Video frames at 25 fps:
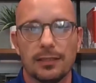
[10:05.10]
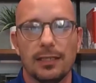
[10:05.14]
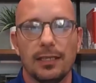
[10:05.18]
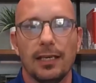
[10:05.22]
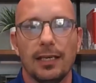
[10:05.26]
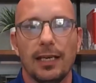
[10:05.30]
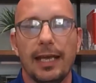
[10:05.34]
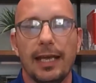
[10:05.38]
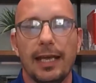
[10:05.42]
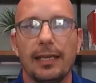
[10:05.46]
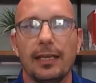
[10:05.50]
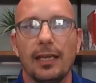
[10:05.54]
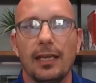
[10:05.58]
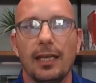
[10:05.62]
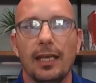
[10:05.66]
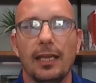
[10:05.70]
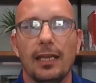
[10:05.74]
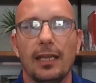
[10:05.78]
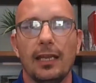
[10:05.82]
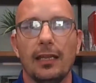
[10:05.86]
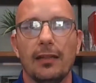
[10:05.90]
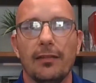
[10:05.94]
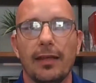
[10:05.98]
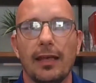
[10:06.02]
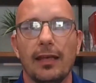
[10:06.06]
And
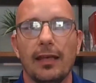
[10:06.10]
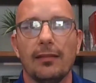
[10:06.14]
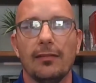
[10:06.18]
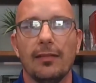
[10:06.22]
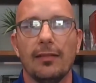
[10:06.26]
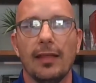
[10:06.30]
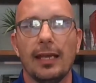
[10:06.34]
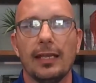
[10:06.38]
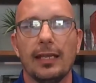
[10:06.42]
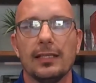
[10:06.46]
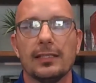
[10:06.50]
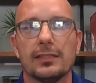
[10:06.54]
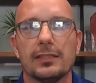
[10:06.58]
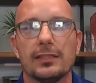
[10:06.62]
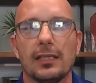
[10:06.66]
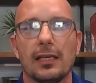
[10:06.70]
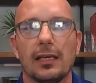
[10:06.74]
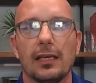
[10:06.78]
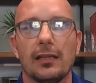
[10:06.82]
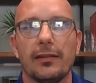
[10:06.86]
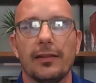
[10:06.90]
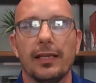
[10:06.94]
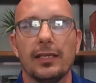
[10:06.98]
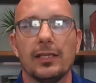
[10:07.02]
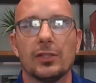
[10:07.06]

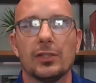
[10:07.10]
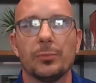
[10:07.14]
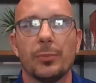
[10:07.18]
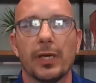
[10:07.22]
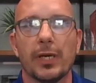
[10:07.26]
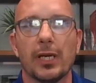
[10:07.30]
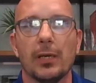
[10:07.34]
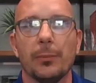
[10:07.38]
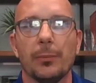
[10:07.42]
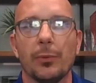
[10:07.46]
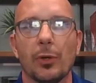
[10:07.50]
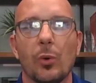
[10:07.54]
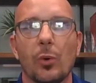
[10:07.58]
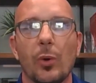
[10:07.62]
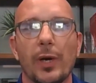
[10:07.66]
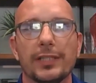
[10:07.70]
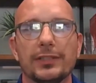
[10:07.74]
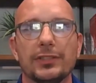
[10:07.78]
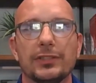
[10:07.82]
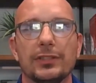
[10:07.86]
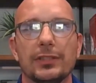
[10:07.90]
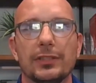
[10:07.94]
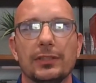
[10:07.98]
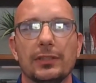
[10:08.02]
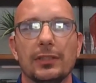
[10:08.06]
that does bring up a
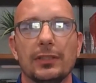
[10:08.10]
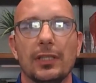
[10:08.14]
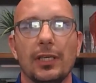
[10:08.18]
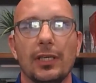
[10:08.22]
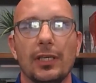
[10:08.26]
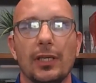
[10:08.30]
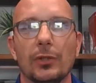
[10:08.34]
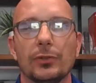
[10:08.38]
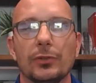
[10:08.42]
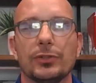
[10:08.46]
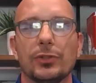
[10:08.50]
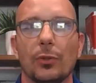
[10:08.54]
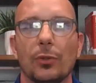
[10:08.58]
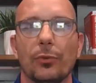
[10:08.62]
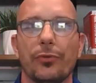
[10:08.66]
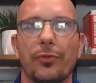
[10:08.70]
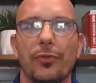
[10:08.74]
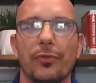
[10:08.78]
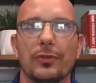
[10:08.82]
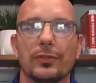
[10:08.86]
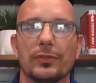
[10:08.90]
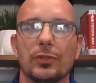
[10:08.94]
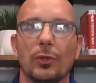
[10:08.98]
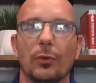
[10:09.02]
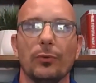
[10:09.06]
question,
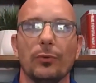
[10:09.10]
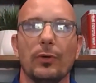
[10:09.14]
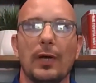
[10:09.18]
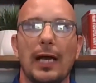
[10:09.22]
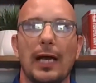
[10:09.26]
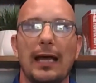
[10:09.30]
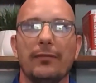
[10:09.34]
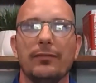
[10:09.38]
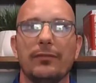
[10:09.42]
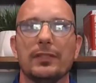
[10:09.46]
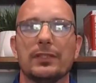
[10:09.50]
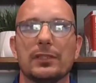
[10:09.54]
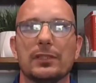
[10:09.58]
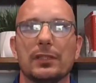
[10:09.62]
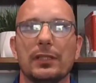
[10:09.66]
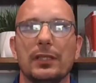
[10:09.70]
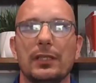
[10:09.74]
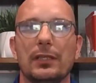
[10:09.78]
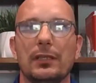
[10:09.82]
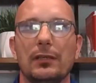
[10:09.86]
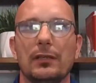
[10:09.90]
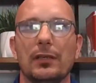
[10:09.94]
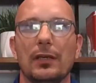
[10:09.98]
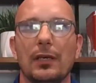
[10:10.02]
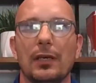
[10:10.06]
so
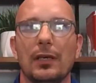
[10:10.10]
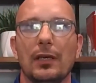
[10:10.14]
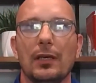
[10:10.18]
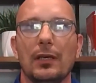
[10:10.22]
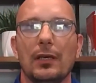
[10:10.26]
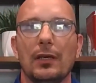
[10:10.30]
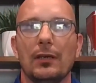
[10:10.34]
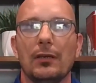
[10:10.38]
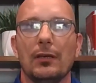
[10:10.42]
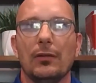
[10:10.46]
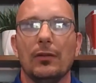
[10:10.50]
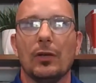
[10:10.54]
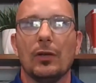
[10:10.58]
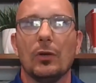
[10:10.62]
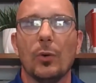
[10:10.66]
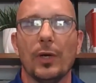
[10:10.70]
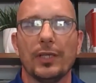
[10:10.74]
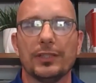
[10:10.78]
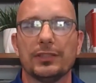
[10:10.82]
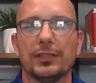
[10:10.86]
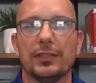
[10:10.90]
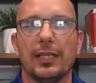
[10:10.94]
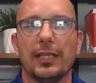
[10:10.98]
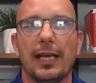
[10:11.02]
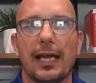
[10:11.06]
obviously, The
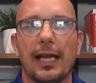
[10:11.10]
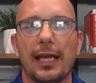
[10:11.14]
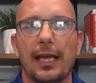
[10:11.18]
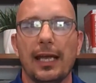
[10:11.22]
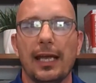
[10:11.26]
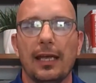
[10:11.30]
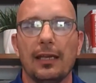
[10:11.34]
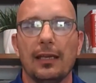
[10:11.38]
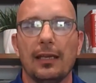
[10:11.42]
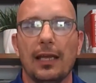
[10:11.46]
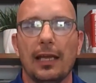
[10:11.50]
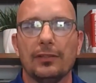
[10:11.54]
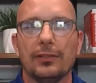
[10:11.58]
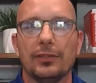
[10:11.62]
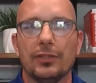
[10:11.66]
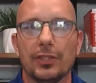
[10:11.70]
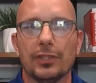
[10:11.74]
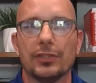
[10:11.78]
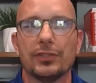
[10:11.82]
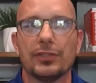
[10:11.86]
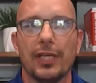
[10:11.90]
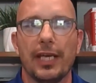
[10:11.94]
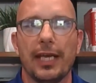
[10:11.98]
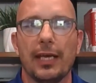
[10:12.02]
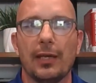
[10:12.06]
question that I
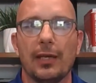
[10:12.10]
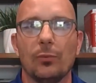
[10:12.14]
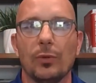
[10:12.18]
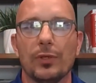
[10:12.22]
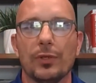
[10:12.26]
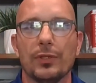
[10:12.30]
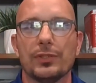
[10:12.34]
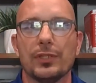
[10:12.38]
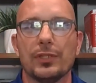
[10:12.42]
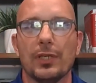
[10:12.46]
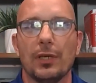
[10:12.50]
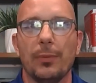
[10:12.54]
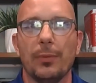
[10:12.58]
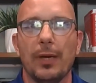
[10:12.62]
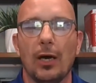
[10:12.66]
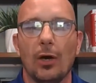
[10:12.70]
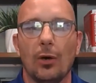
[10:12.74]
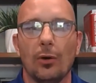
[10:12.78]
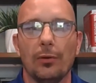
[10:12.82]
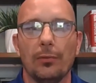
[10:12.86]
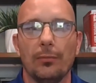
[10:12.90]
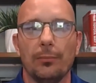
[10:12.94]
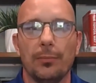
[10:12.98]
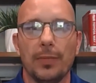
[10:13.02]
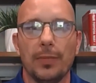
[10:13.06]
just had was
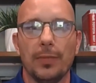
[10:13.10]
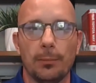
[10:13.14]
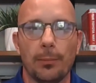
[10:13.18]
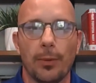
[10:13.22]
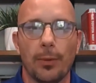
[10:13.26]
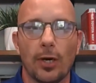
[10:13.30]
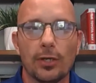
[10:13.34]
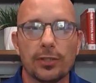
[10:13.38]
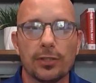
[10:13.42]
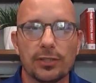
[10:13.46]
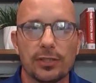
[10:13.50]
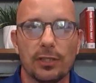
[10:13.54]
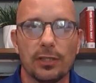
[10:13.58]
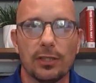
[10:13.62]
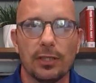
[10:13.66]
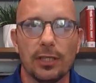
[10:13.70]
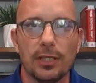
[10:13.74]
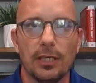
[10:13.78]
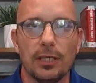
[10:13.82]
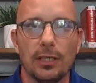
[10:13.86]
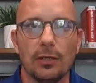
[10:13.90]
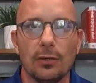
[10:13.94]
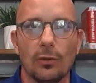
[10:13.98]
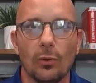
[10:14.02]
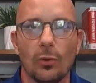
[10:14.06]
about me
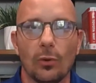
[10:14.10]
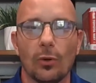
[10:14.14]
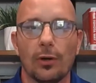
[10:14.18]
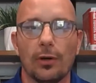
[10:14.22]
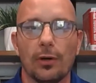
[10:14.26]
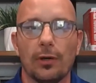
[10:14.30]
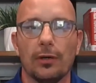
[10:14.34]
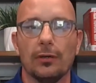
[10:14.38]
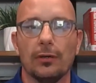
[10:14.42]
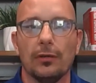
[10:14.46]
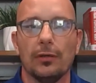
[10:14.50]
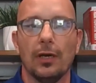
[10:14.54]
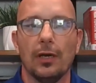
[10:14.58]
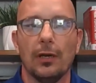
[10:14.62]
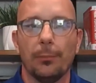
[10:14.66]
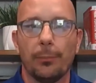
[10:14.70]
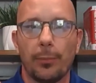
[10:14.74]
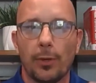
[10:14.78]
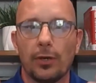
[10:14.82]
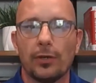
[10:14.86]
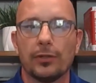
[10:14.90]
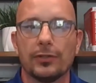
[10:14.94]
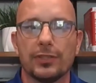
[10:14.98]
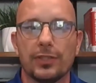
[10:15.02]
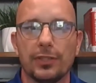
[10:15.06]
personally, or a
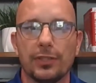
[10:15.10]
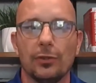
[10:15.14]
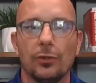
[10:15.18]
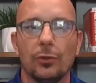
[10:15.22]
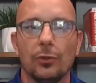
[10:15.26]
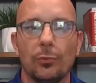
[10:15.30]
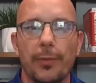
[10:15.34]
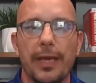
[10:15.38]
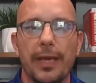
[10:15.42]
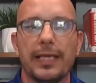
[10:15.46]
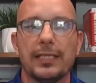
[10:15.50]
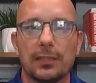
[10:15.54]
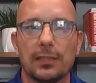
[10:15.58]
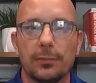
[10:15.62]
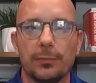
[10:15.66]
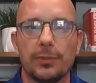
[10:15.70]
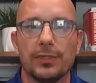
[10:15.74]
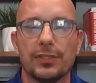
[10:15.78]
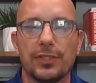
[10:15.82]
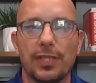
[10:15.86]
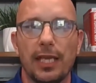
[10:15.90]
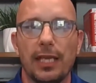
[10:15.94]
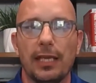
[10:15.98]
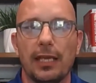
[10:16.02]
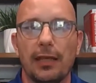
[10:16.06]
person who makes a
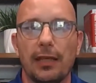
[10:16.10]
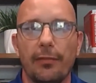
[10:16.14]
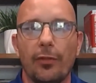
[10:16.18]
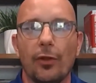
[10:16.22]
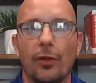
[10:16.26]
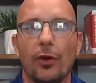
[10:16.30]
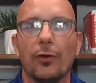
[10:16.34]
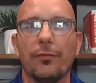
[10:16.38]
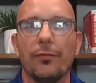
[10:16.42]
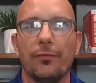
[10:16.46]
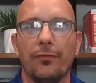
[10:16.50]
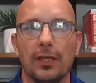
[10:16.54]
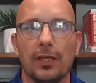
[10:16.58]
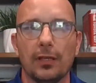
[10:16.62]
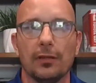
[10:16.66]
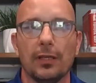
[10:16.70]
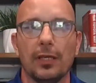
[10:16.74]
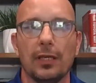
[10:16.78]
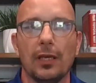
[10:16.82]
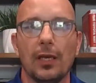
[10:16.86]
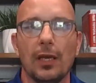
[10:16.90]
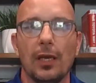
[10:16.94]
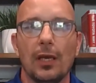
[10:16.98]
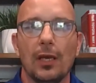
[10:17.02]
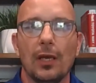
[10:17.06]
mistake and they're
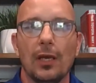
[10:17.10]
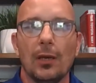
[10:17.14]
feeling.